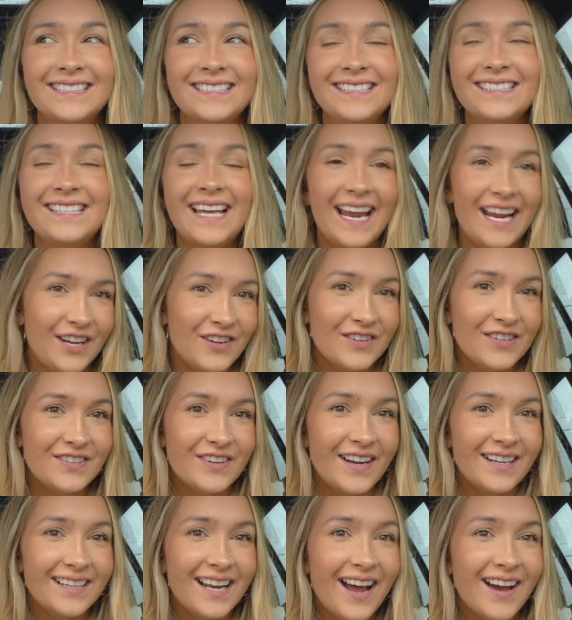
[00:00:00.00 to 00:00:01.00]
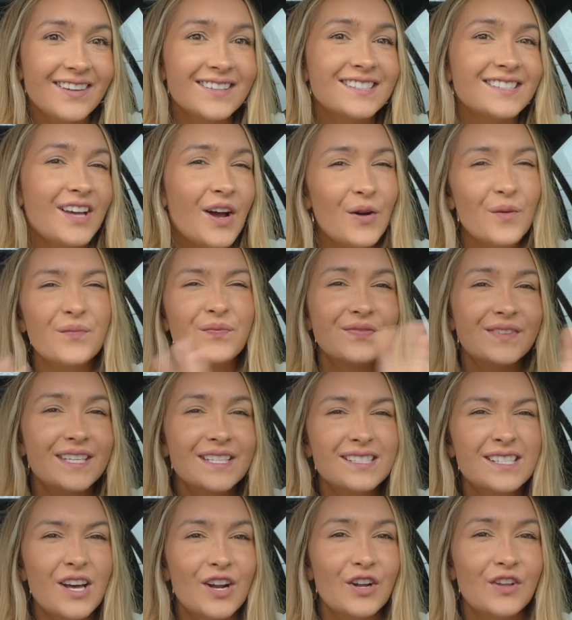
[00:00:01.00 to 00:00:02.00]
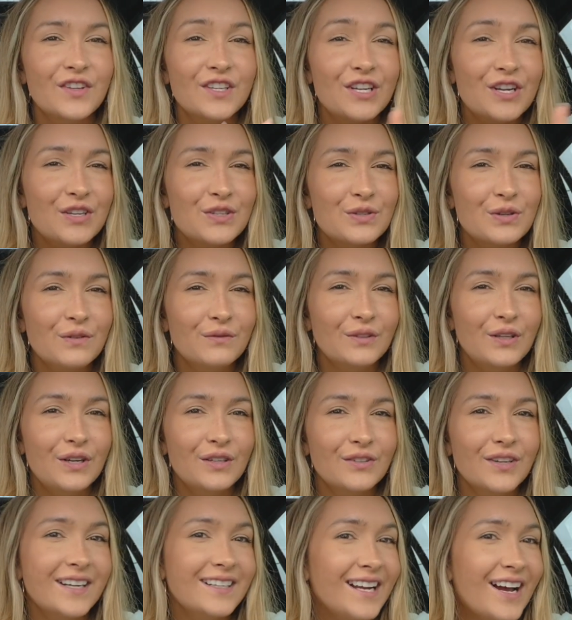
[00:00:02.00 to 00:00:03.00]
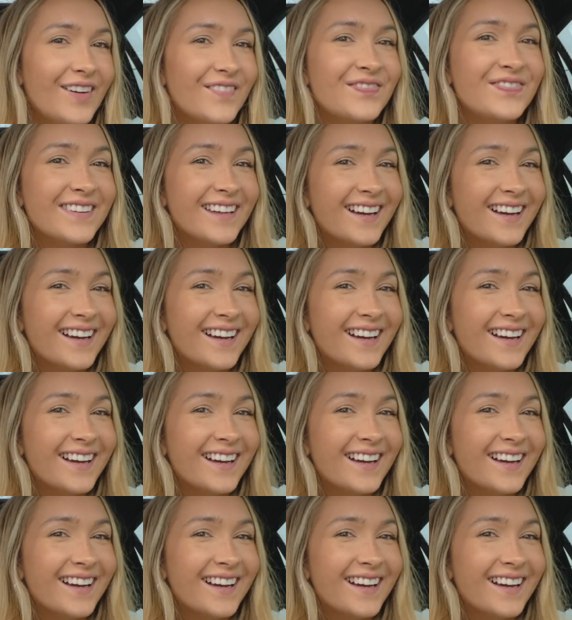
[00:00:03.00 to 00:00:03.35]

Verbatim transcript: He's hangry right now. So he's not on the intro vlog right now.